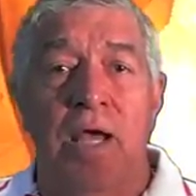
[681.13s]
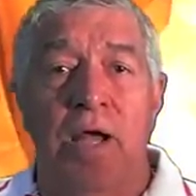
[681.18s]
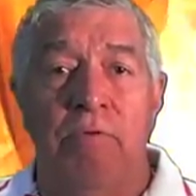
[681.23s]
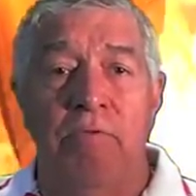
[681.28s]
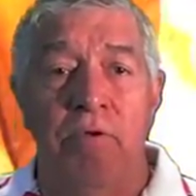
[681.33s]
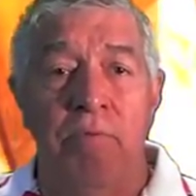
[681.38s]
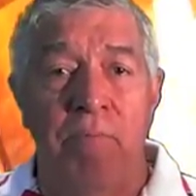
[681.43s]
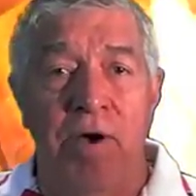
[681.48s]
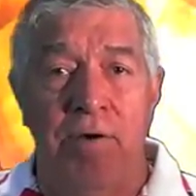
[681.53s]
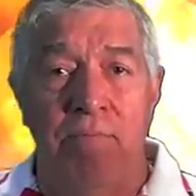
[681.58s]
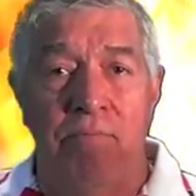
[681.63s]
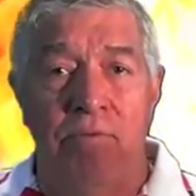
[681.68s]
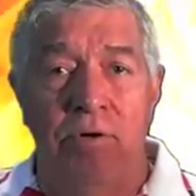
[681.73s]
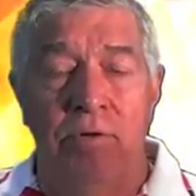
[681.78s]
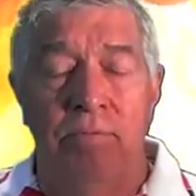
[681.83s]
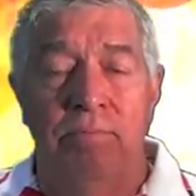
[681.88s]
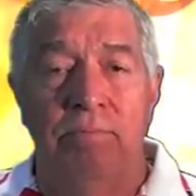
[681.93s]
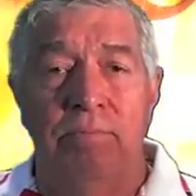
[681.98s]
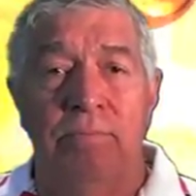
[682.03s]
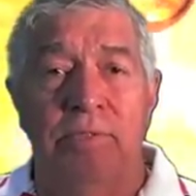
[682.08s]
And remember,
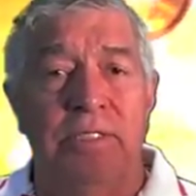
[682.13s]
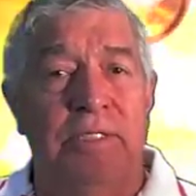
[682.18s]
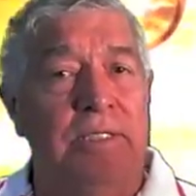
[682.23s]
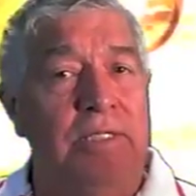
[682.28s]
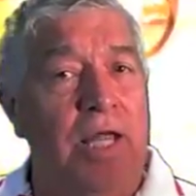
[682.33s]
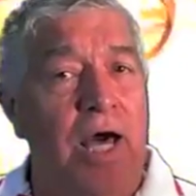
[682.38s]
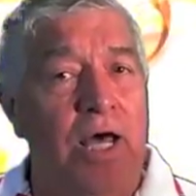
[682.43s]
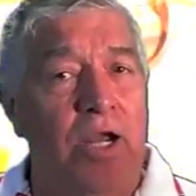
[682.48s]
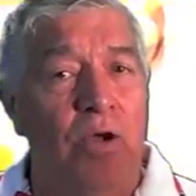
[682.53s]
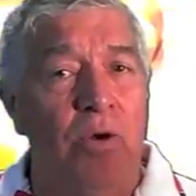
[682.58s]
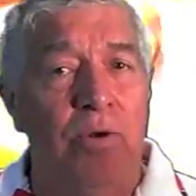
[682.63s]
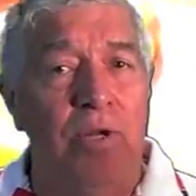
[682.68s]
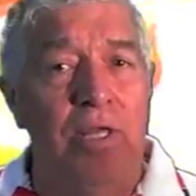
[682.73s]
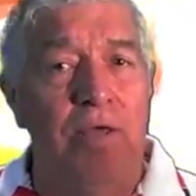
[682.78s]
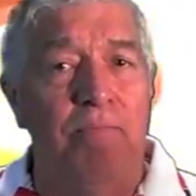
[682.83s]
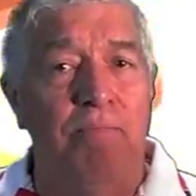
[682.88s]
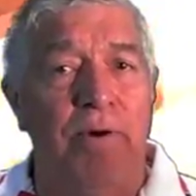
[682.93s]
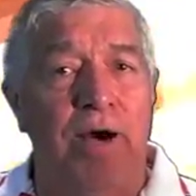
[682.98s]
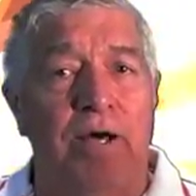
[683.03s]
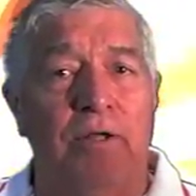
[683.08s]
it's not
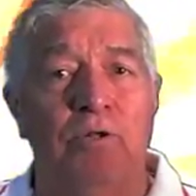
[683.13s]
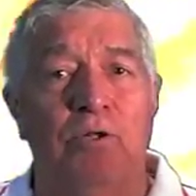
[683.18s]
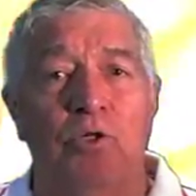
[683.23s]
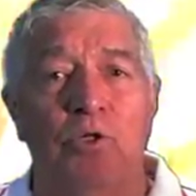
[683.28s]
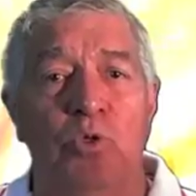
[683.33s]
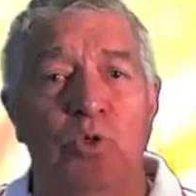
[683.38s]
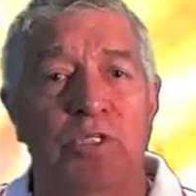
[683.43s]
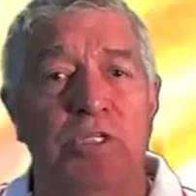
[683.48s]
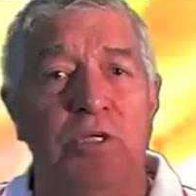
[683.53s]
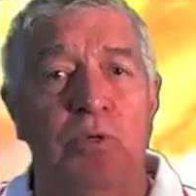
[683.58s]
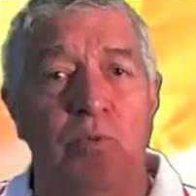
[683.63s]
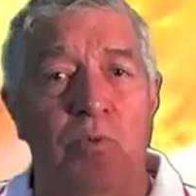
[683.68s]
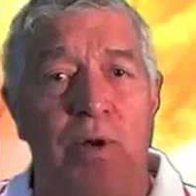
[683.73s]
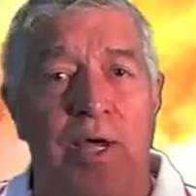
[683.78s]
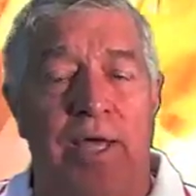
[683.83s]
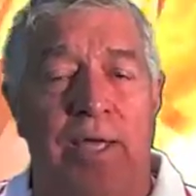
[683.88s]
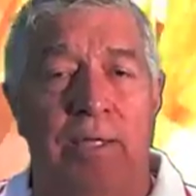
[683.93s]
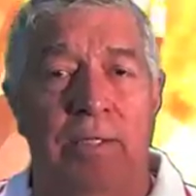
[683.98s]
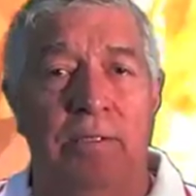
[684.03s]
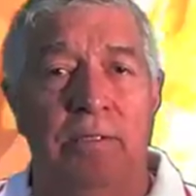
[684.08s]
only about losing
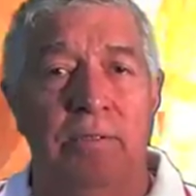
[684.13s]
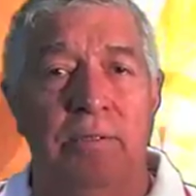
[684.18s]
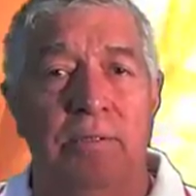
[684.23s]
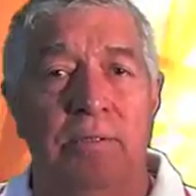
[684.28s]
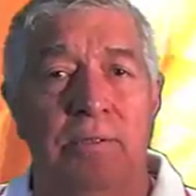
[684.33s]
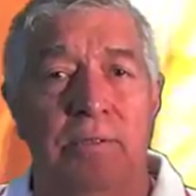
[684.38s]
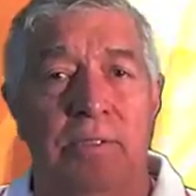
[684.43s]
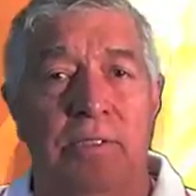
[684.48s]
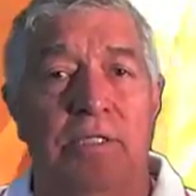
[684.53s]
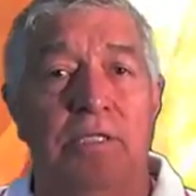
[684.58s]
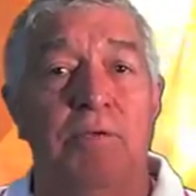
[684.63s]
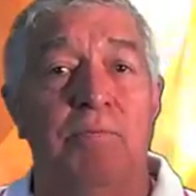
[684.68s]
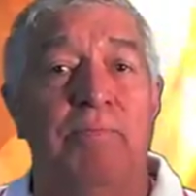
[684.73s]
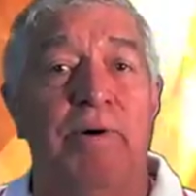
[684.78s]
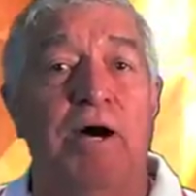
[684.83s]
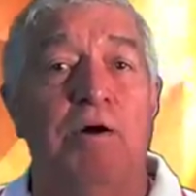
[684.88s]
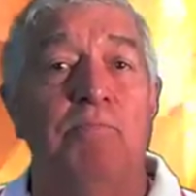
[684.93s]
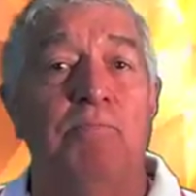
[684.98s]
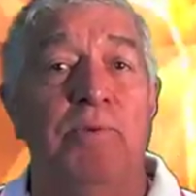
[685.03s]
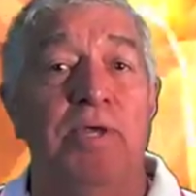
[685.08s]
weight. It's
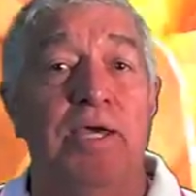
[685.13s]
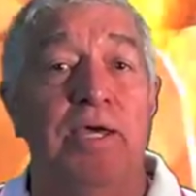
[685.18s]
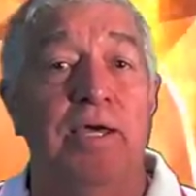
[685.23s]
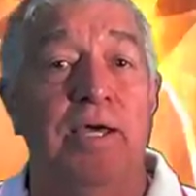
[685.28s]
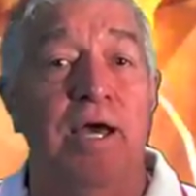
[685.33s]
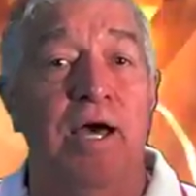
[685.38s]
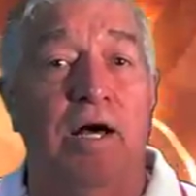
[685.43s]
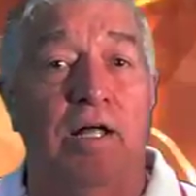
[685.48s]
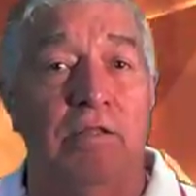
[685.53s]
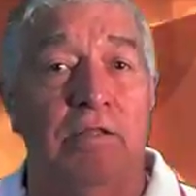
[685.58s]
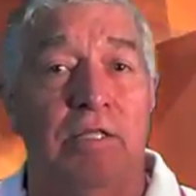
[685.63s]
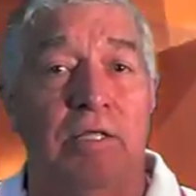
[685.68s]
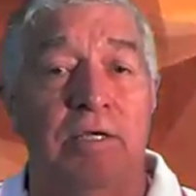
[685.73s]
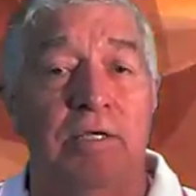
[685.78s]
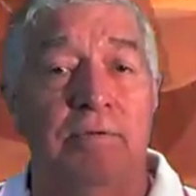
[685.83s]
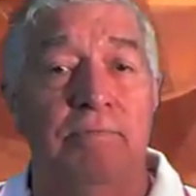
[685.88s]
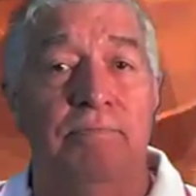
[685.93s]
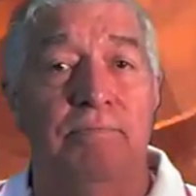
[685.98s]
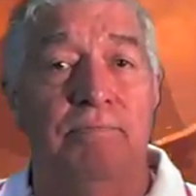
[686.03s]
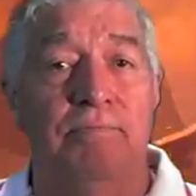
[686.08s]
about being healthy.